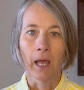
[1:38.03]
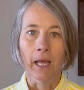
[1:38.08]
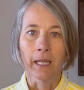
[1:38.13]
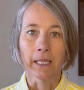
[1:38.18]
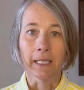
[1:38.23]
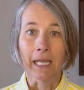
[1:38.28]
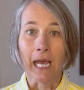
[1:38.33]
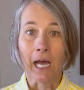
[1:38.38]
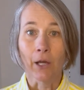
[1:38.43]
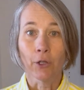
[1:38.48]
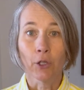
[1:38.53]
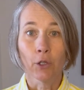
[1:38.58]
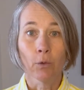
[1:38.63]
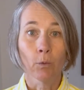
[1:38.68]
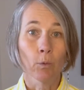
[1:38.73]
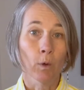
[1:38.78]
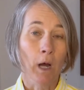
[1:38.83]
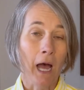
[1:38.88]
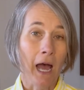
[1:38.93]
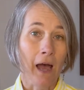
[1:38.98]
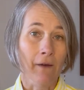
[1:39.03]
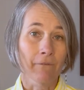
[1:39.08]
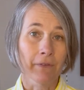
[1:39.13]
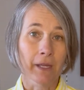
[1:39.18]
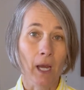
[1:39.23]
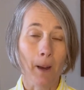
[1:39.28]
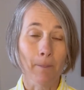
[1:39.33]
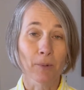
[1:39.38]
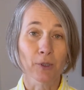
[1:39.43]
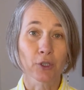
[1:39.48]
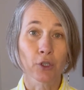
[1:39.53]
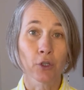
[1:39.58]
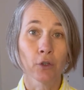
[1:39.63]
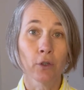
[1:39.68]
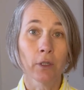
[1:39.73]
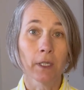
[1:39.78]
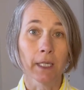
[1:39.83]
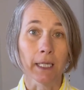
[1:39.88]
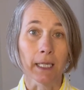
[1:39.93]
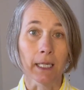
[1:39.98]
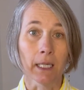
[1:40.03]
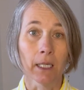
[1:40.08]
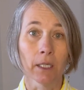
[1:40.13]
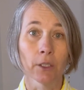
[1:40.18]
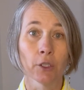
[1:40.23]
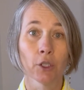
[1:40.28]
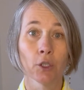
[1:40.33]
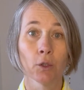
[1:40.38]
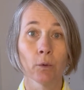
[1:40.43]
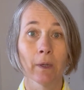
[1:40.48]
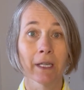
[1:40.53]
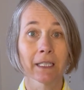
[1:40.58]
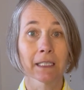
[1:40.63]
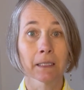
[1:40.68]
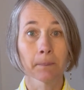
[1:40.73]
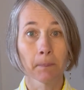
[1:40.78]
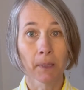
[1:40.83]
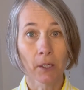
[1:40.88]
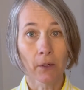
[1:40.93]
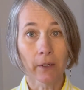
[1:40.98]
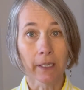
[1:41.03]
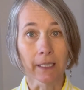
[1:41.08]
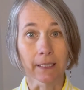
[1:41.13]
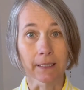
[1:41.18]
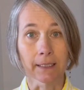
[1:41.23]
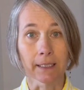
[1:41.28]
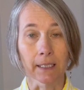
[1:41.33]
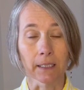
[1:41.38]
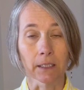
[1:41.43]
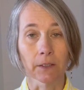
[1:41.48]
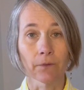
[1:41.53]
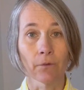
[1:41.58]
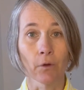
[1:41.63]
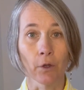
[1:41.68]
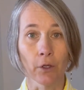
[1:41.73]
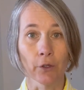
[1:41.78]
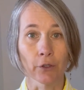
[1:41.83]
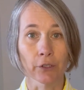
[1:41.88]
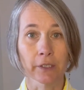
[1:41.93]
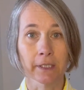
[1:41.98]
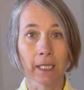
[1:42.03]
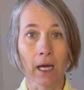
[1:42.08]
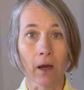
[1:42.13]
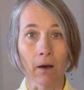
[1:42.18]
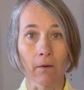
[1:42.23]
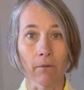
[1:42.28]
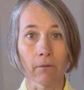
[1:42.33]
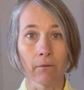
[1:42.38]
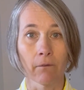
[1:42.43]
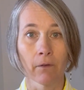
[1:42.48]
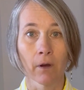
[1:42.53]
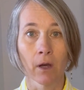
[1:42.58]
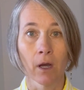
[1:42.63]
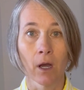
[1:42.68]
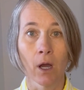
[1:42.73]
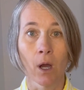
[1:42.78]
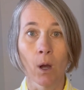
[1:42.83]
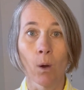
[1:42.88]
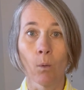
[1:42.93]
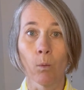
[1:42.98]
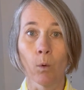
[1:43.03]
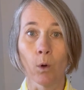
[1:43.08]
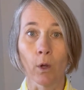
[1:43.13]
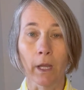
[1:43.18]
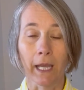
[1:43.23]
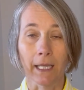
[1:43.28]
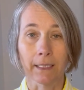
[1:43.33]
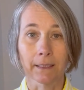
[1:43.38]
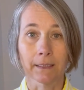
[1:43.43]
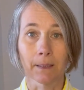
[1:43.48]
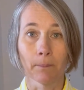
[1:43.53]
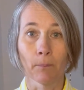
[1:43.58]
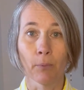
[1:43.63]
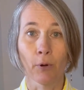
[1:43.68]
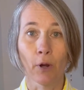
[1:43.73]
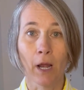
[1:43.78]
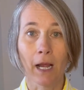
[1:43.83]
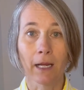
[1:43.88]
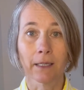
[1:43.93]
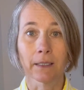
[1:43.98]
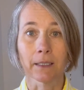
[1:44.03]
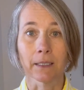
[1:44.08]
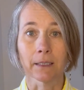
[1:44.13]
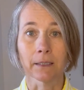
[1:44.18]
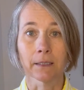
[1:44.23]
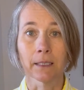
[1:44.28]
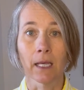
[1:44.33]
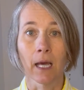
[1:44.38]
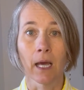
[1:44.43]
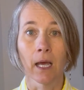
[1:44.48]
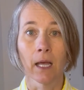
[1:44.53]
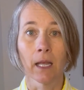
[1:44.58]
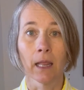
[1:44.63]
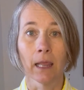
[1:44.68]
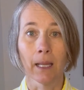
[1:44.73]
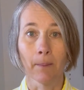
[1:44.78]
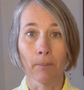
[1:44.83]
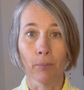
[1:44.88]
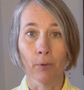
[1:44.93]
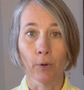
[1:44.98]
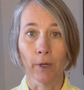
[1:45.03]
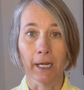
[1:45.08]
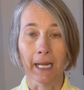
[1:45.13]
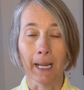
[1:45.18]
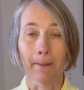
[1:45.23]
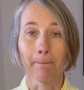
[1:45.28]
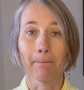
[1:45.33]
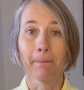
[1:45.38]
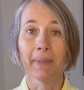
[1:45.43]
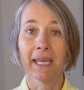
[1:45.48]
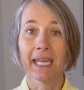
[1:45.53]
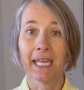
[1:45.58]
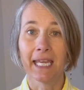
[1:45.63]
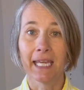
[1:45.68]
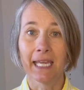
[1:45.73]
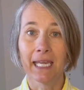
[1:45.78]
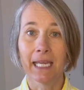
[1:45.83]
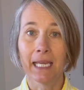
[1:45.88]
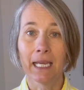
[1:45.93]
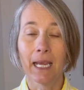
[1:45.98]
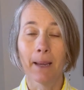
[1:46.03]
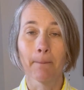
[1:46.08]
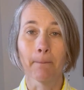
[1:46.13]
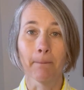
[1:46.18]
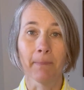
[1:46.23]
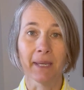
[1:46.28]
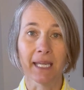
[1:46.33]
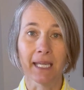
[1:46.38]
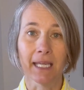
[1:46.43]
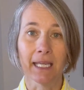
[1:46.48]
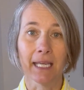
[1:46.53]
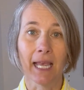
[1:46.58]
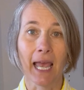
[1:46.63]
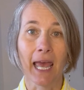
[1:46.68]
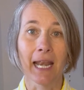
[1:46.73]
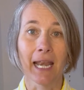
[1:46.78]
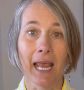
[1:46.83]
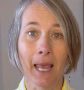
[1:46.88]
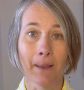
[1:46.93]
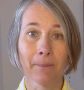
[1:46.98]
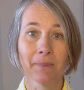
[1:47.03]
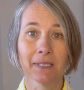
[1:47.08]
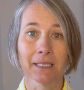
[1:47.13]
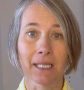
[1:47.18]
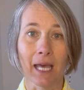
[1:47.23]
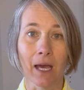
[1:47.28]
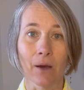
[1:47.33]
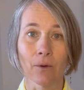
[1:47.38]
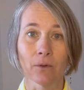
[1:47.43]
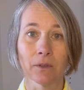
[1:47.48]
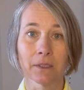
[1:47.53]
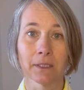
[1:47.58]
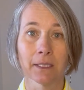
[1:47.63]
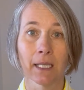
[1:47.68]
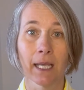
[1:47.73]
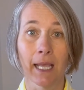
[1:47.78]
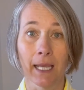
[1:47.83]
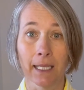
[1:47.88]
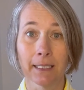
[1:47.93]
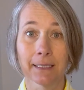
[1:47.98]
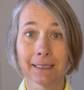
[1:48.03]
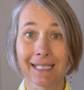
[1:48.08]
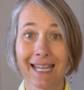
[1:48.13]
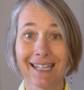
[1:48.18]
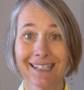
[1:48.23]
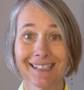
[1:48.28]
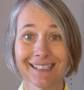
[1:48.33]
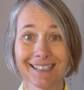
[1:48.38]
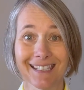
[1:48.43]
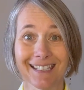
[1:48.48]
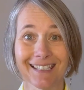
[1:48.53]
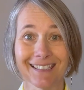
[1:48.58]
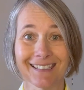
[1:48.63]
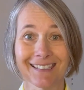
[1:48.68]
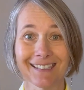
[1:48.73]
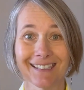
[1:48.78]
Now you will have the opportunity to experience this for yourself. We'll get some practice lip reading P, B, and M sounds in sentences.